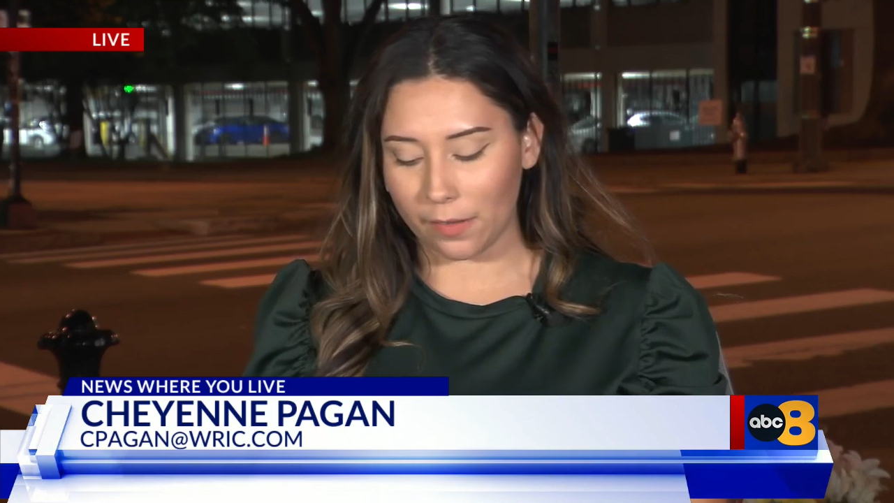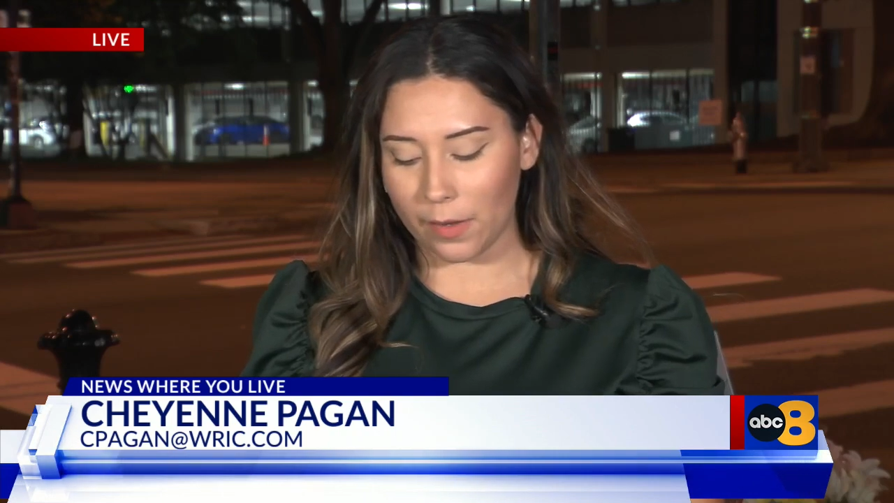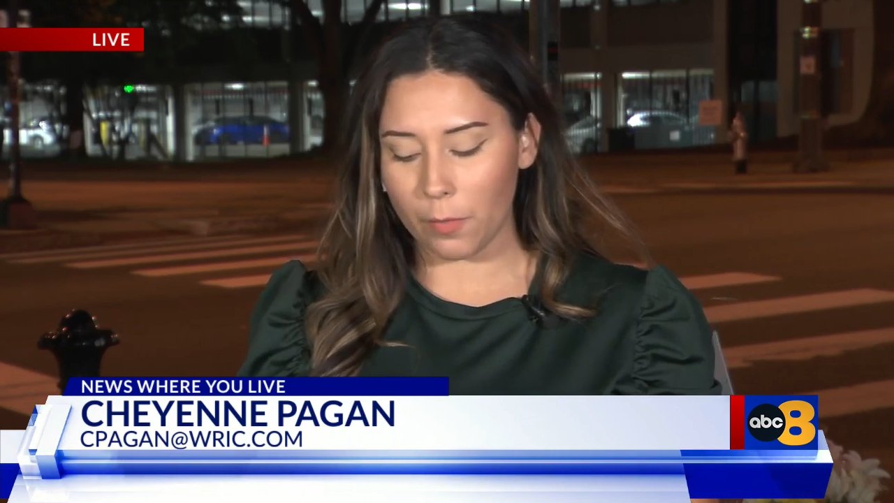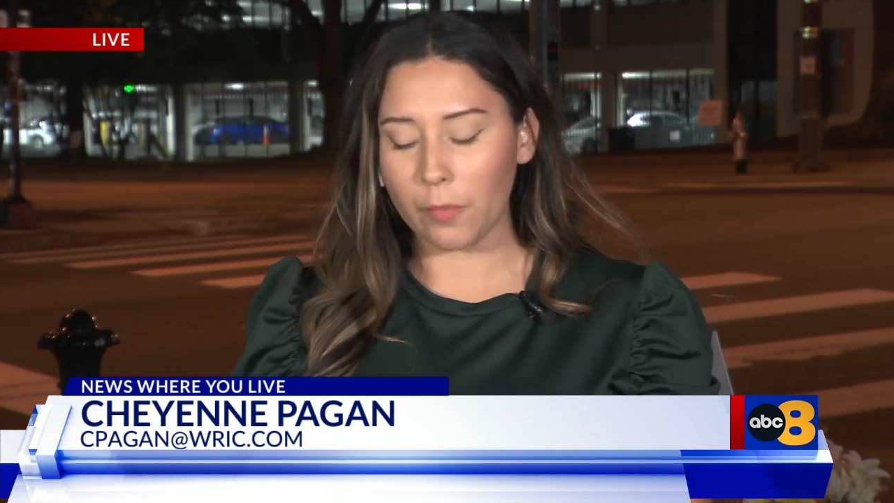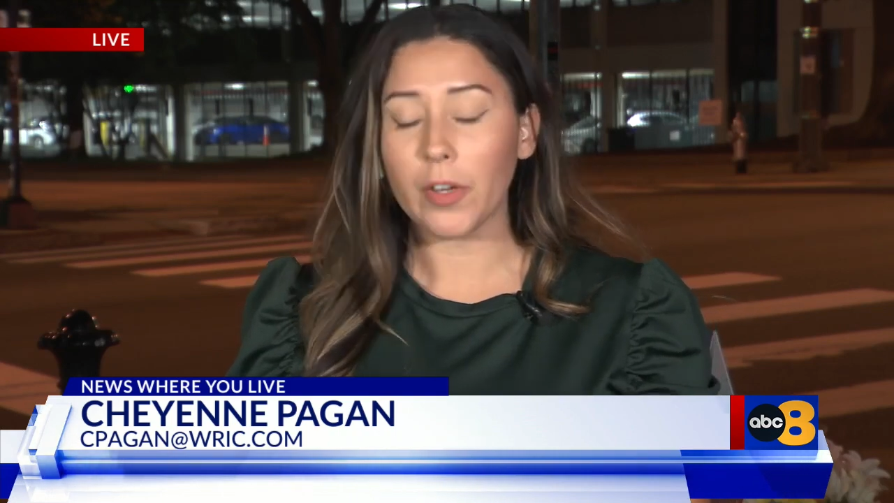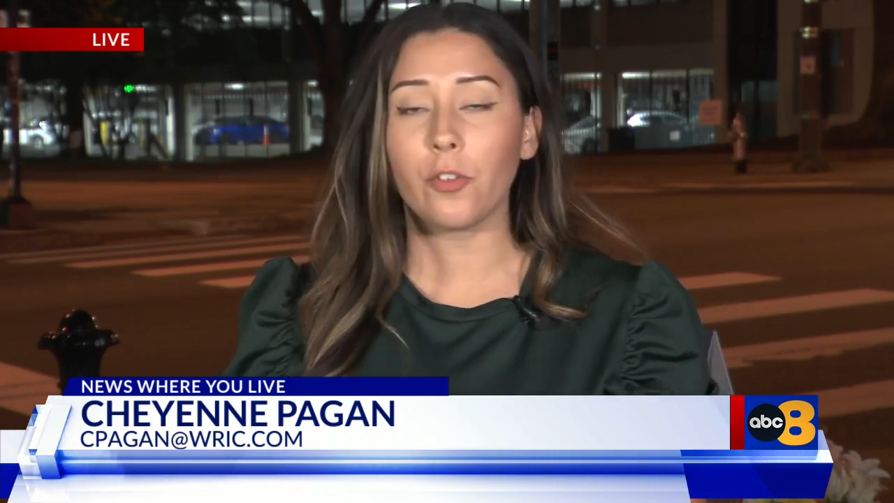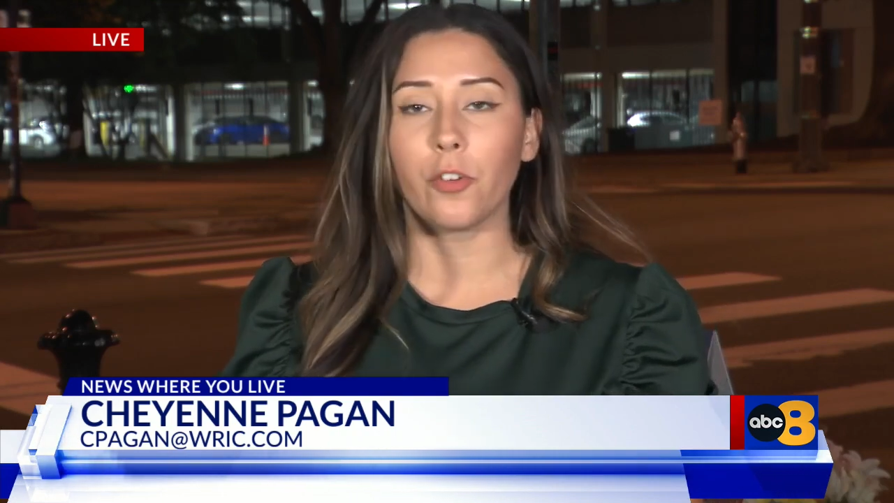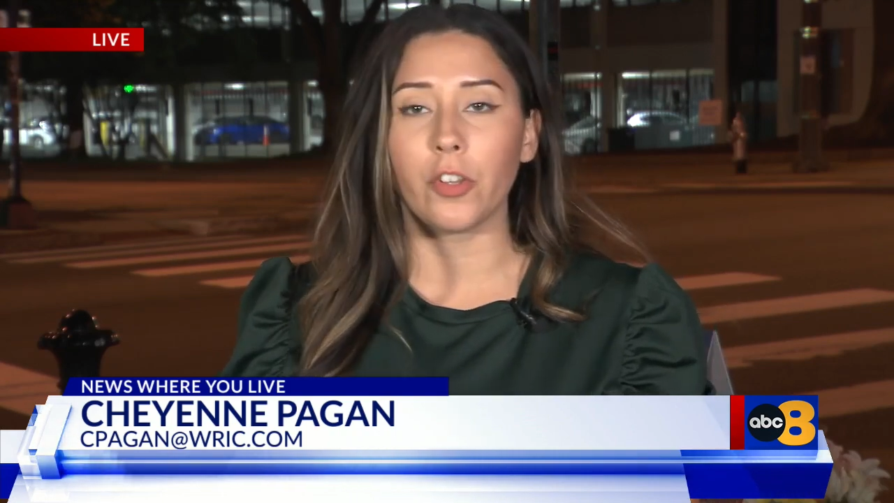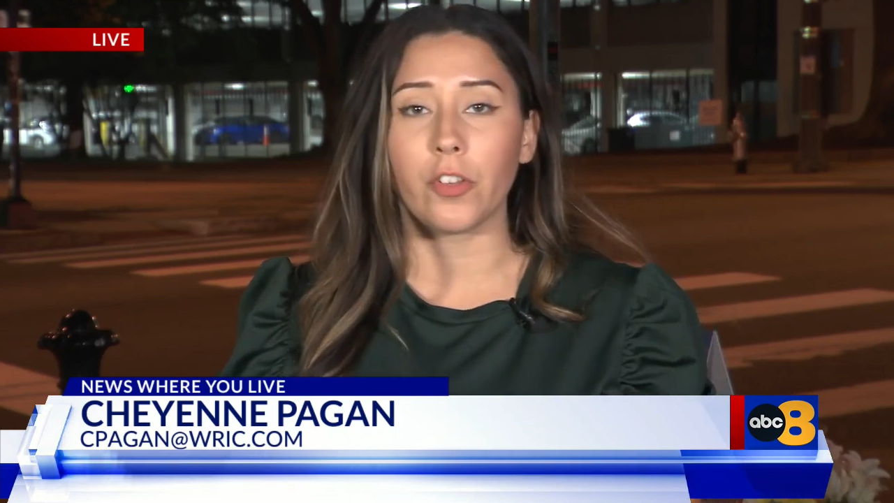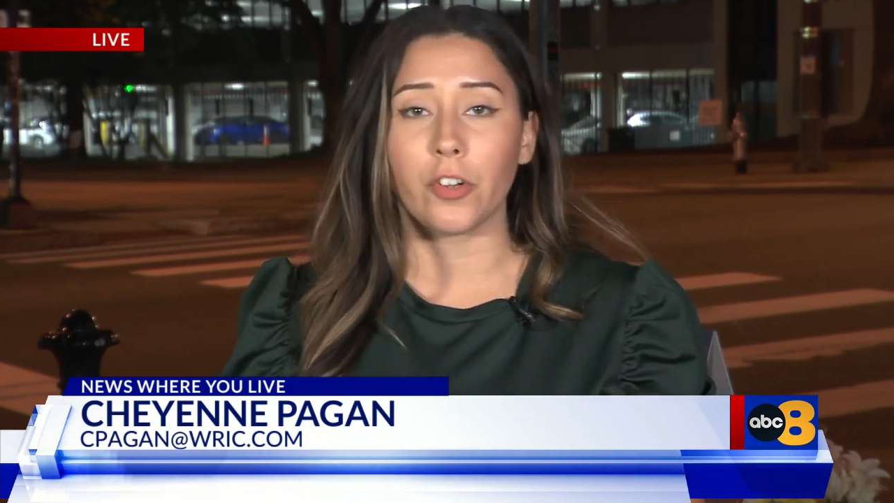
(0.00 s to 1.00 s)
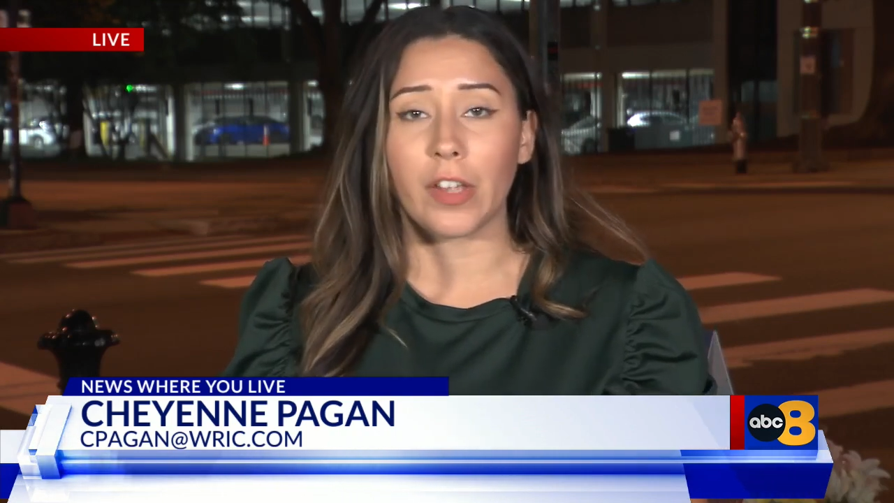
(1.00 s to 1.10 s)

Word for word: to see what resources are